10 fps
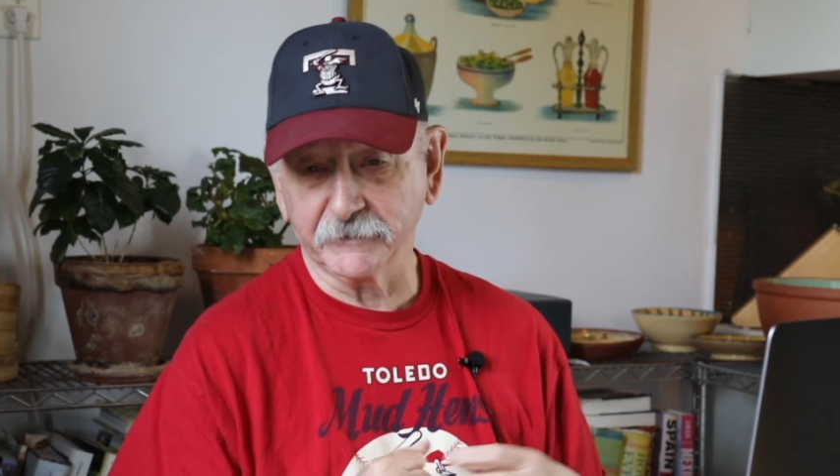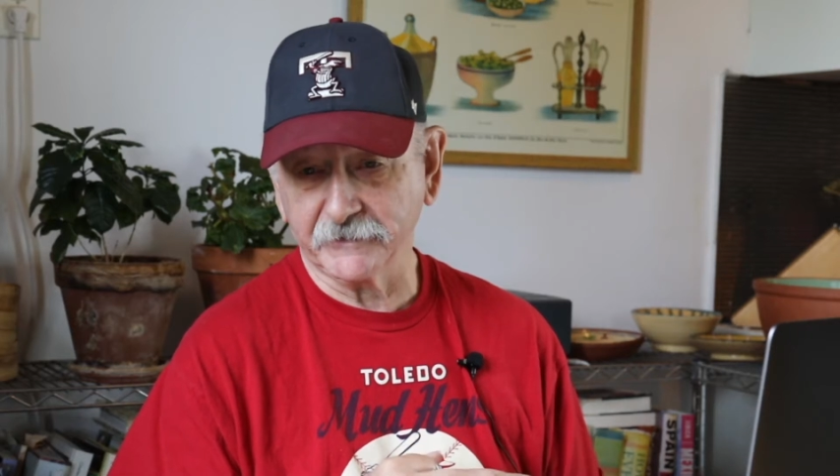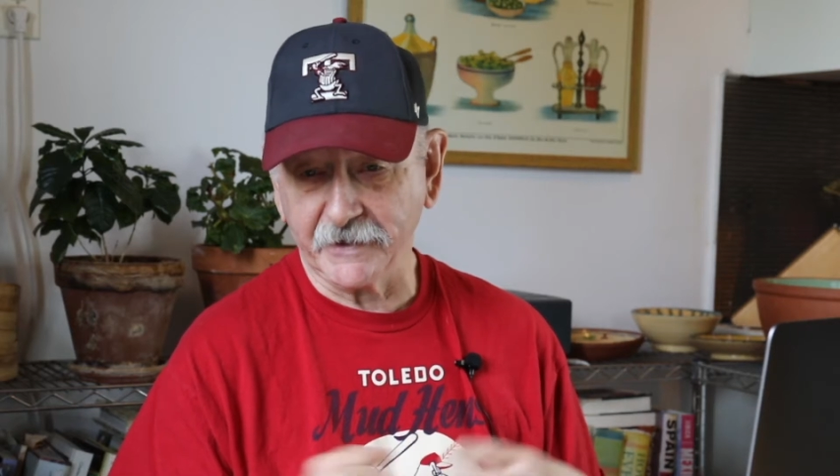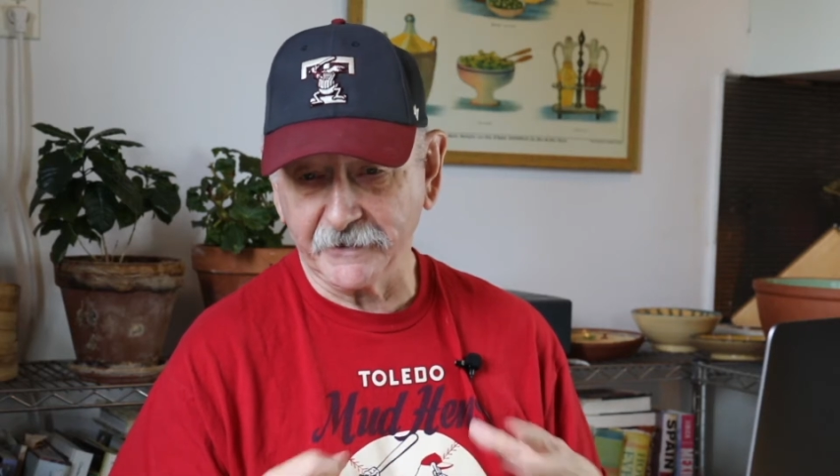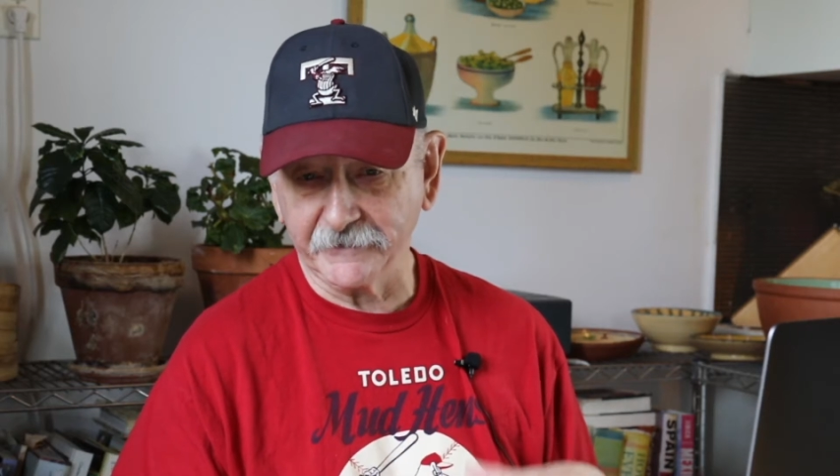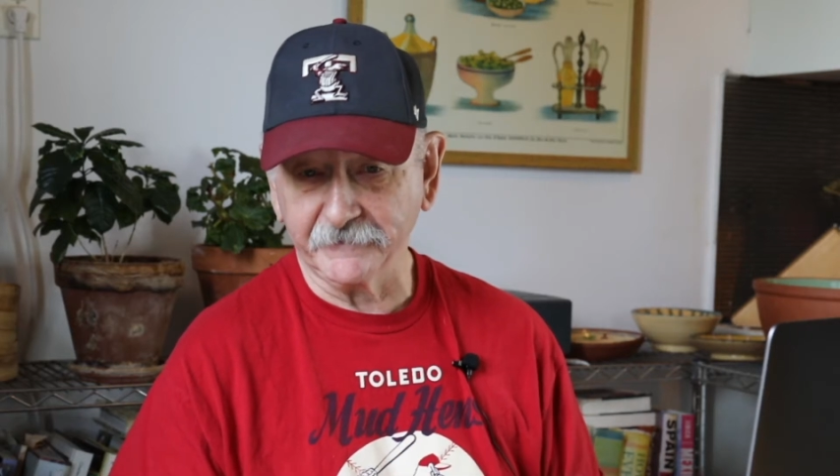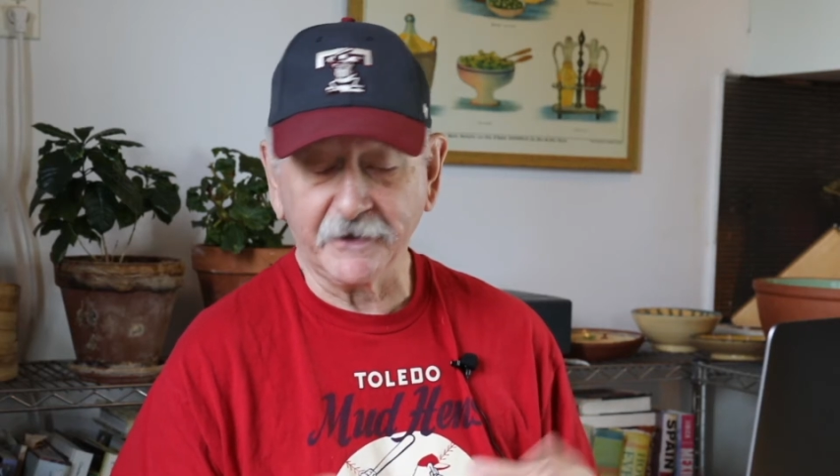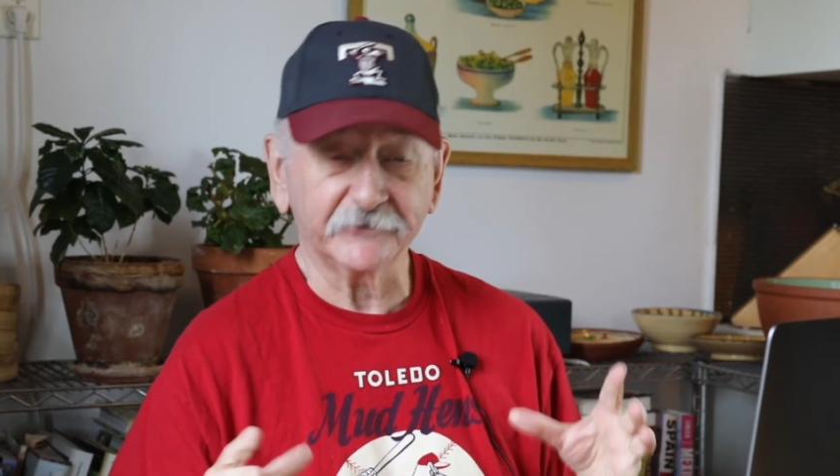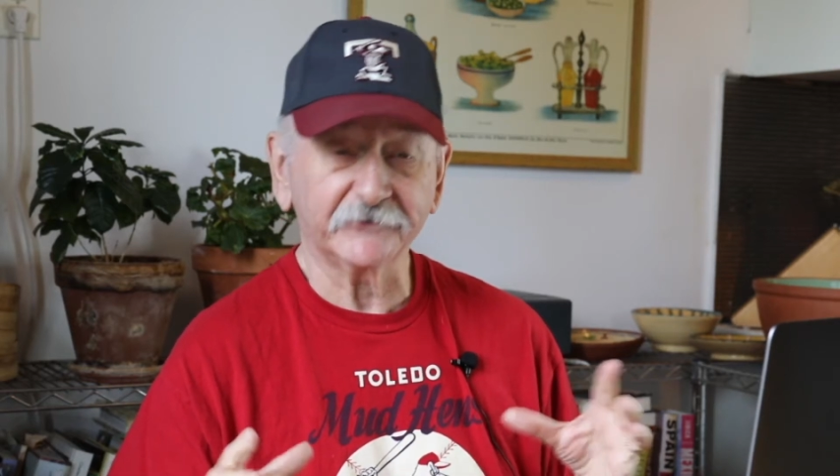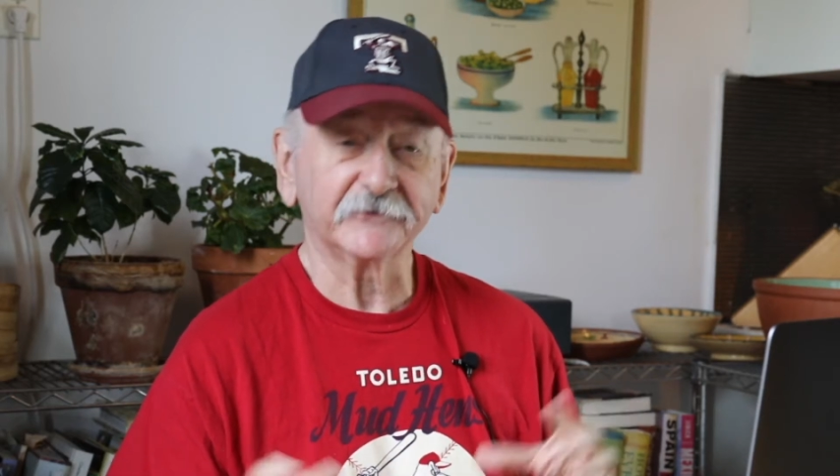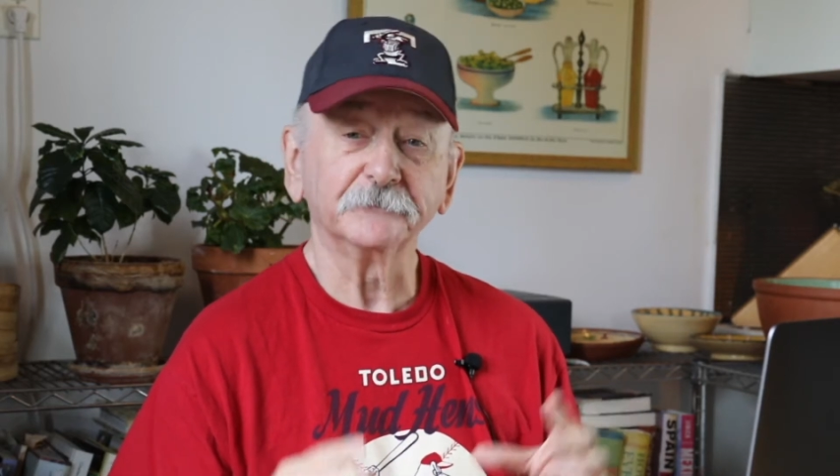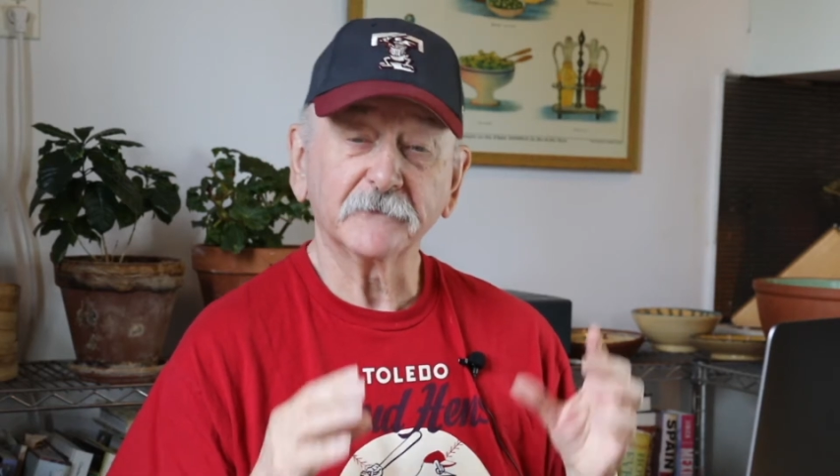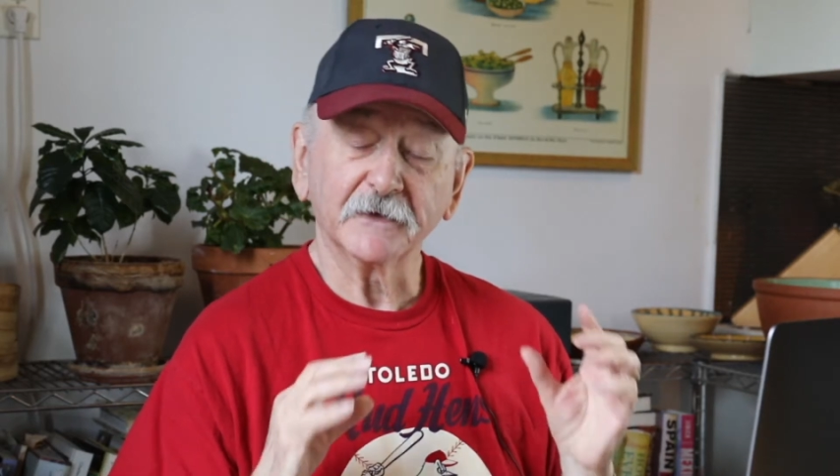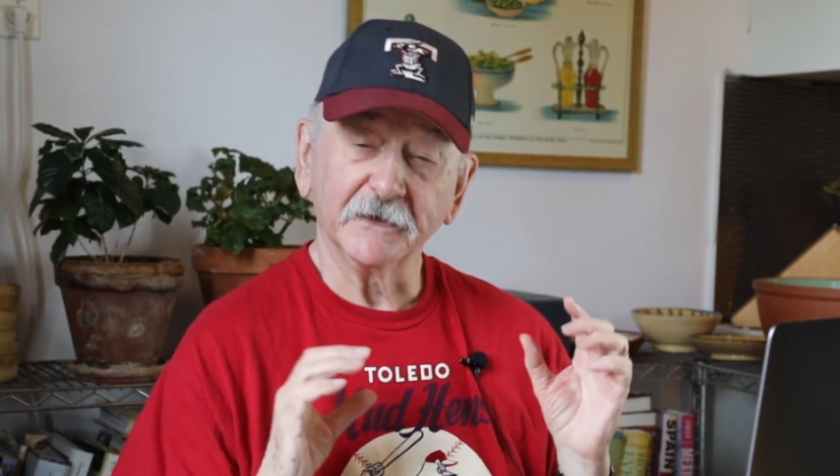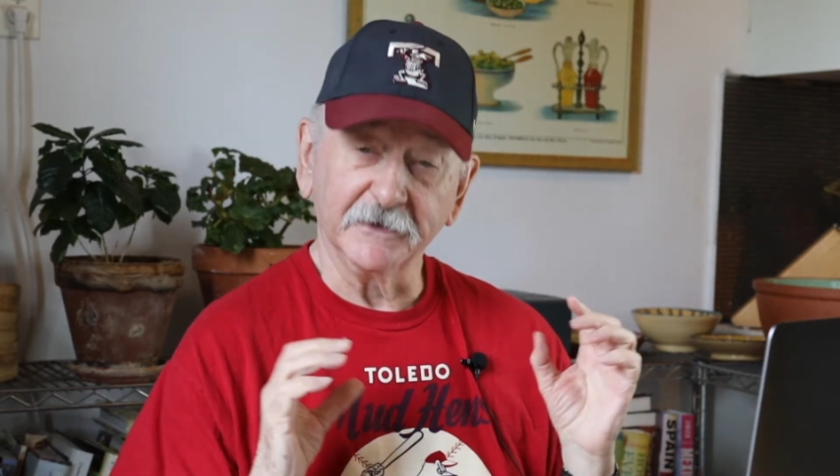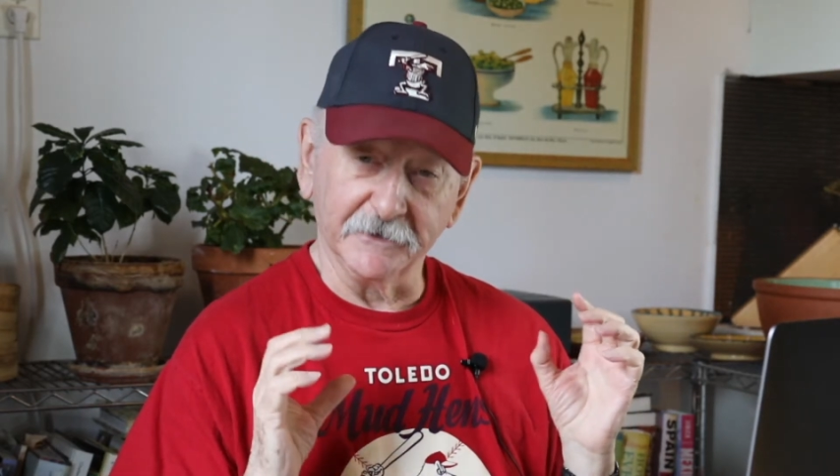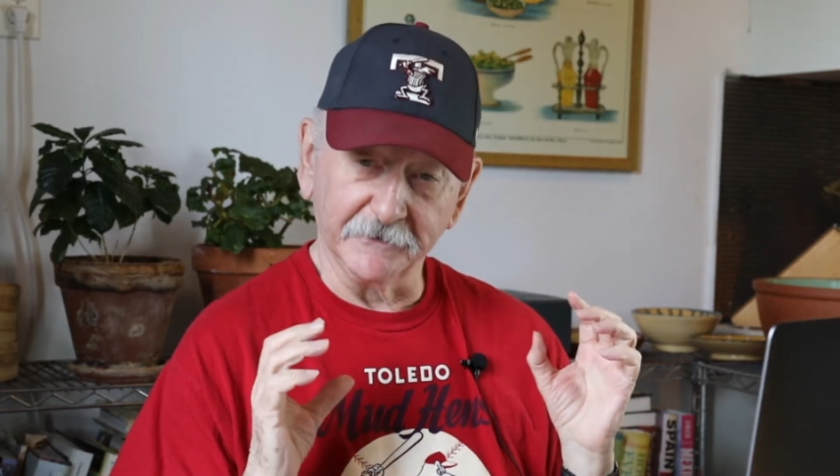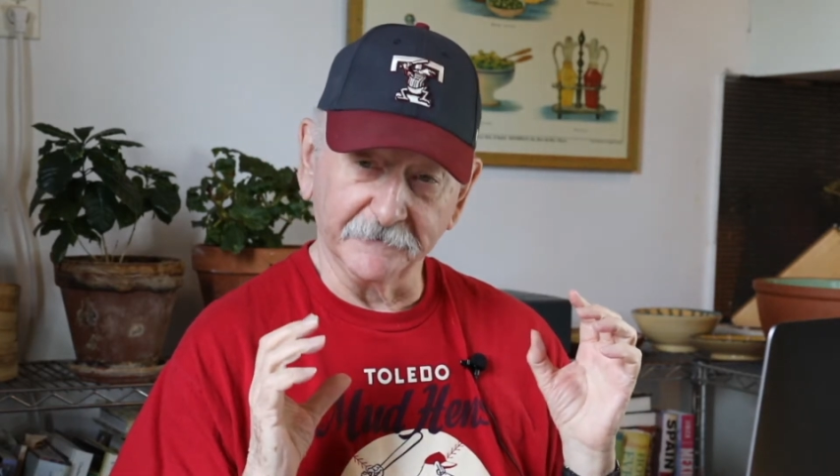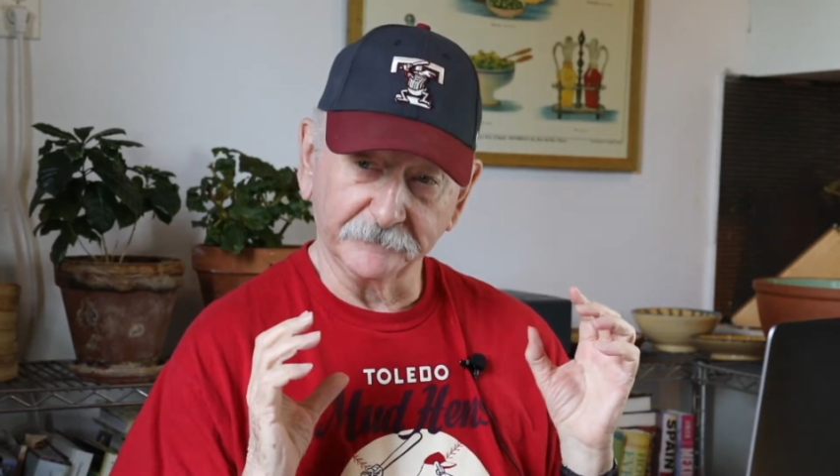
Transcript: uh, as uh,